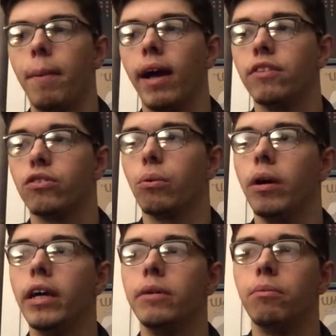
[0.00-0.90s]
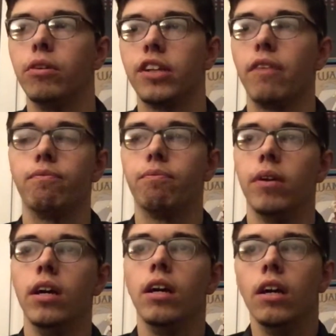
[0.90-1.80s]
passed away, which I
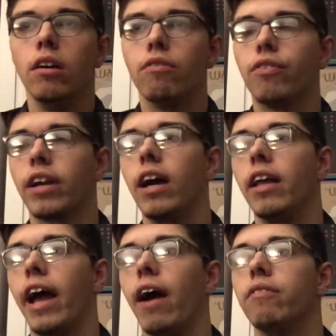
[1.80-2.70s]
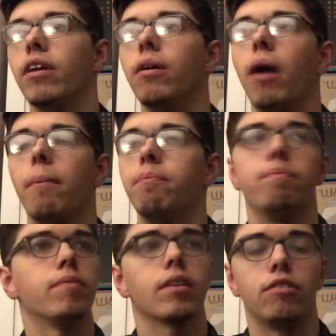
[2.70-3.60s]
forgot how though. I've
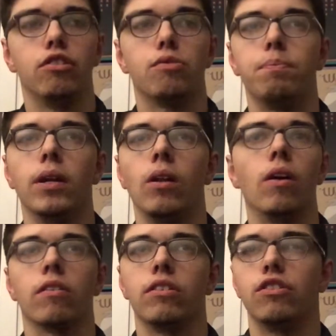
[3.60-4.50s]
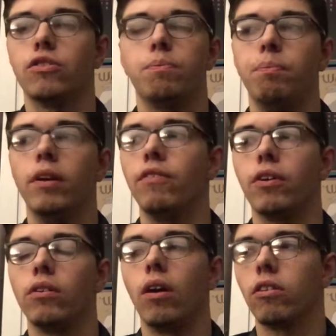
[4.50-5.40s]
just been a very
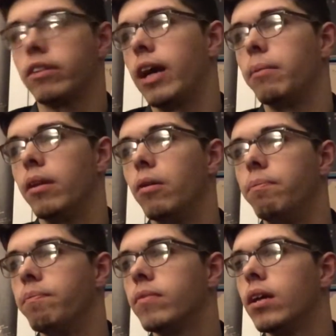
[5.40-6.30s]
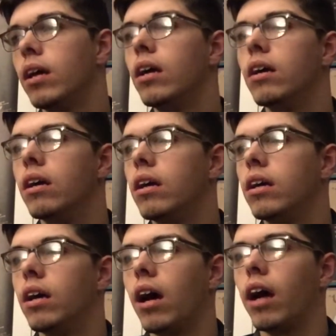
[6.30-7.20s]
long time though.
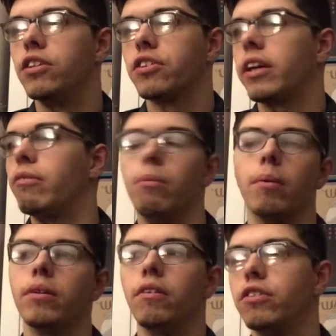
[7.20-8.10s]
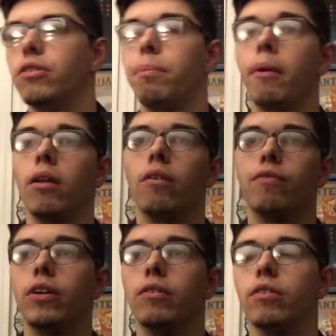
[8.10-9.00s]
I just can't remember though. It's just been
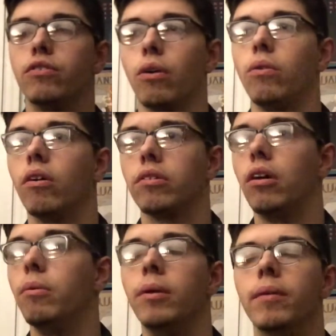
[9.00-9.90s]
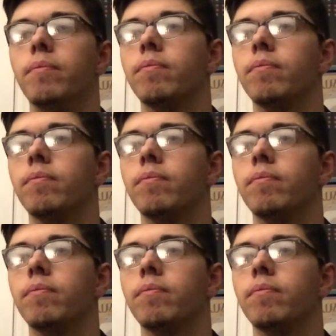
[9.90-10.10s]
very so long though. But